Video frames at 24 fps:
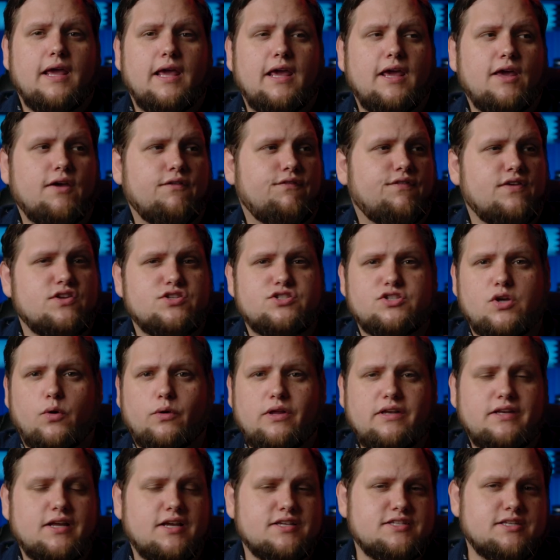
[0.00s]
If
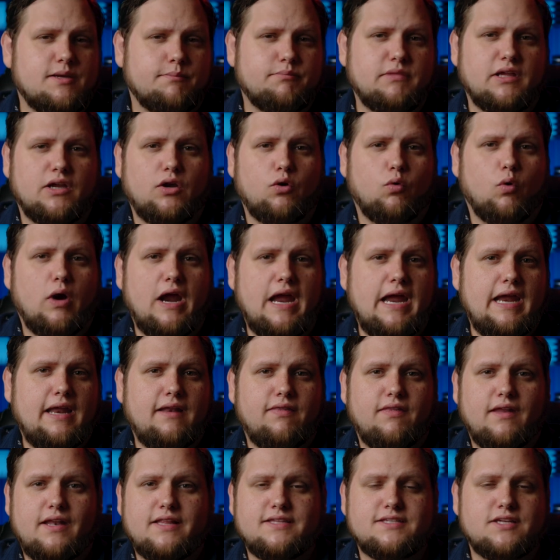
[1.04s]
Sony does something
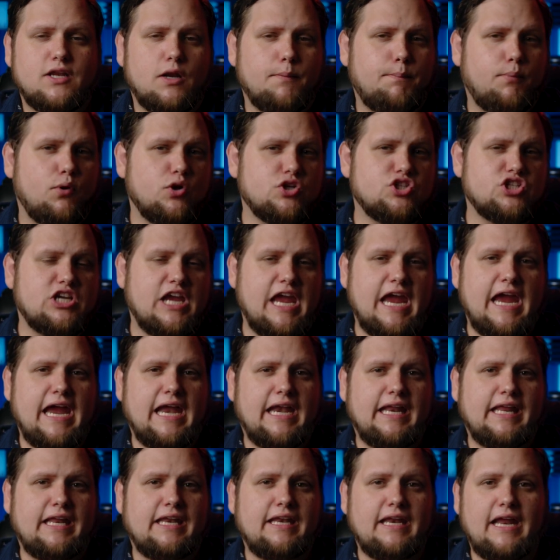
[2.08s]
great, then it's gonna push
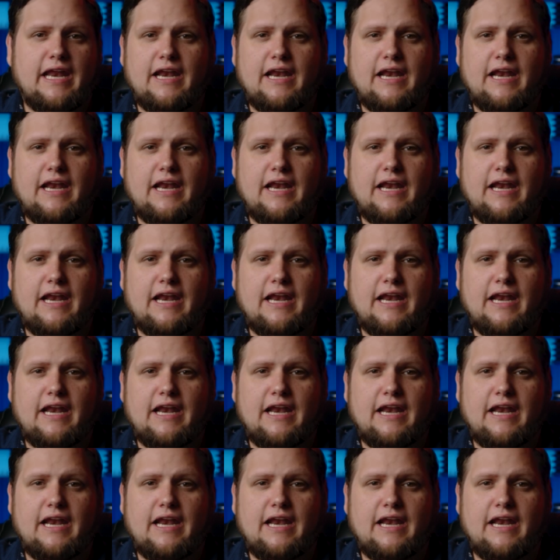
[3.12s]
Canon.